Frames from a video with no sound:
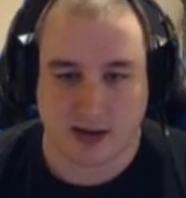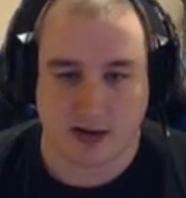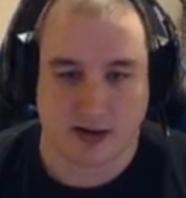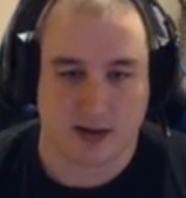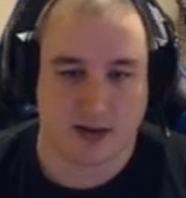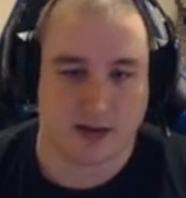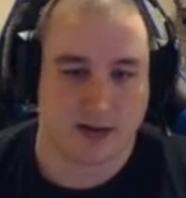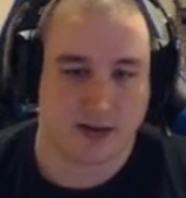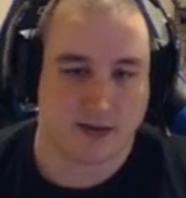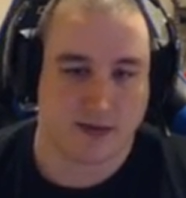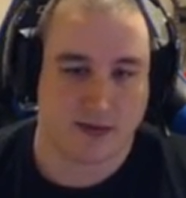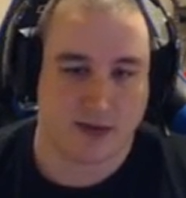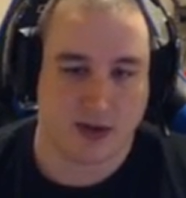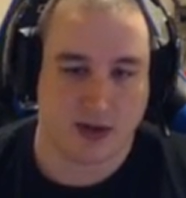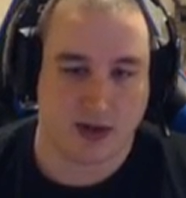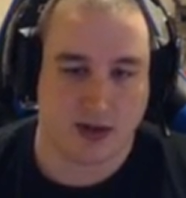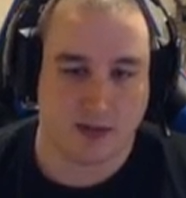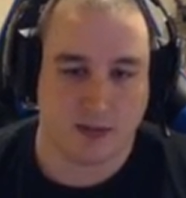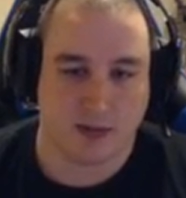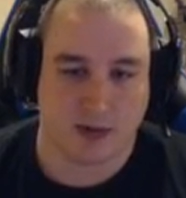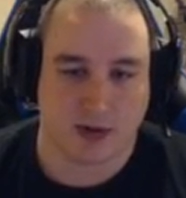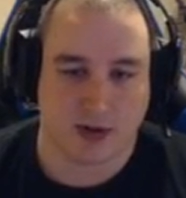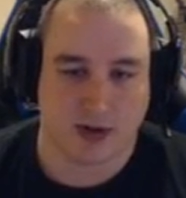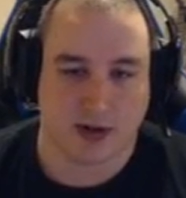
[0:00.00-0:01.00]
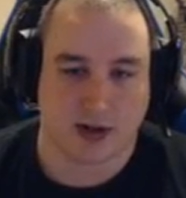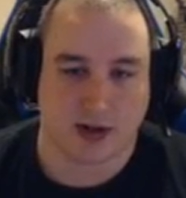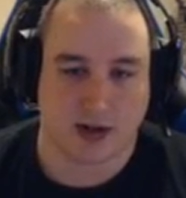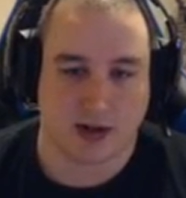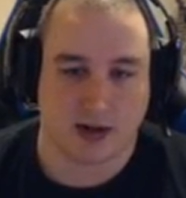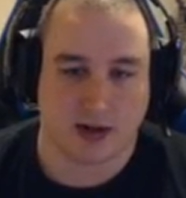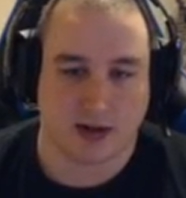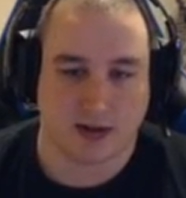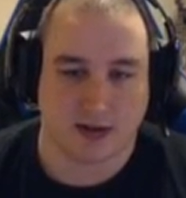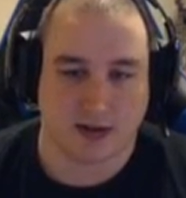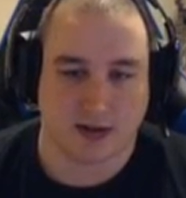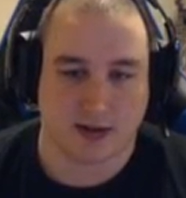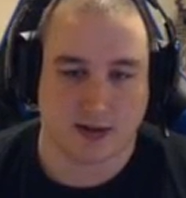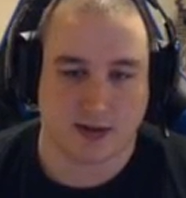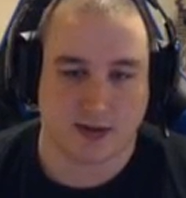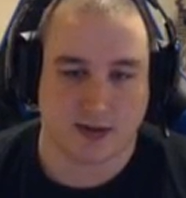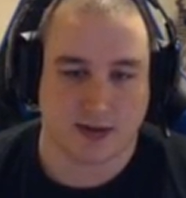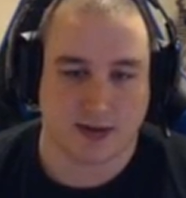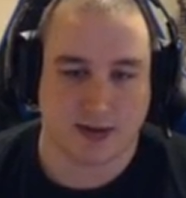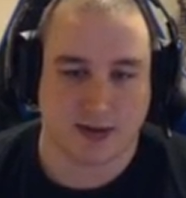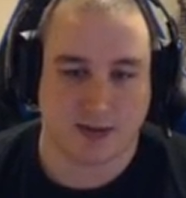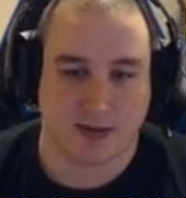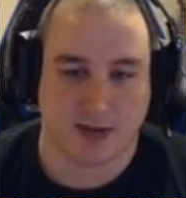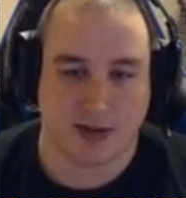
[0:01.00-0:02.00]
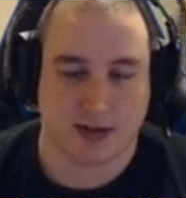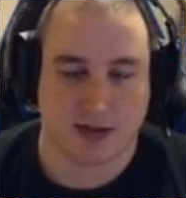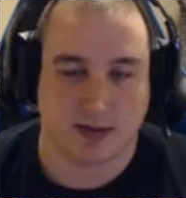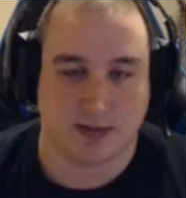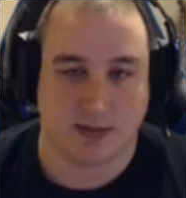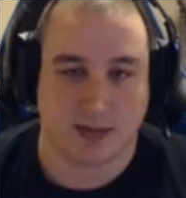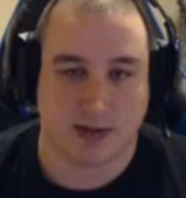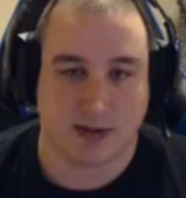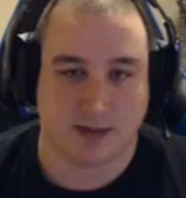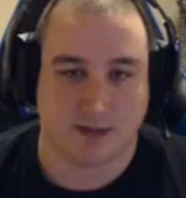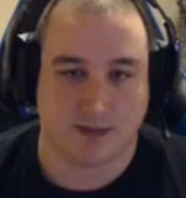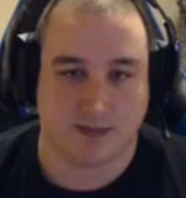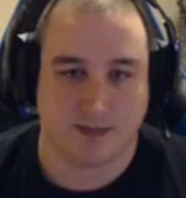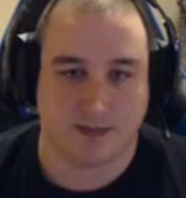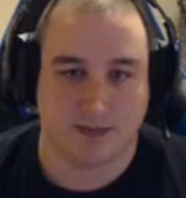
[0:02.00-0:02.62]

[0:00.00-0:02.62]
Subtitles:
If you need more, you can also go with the speed spell,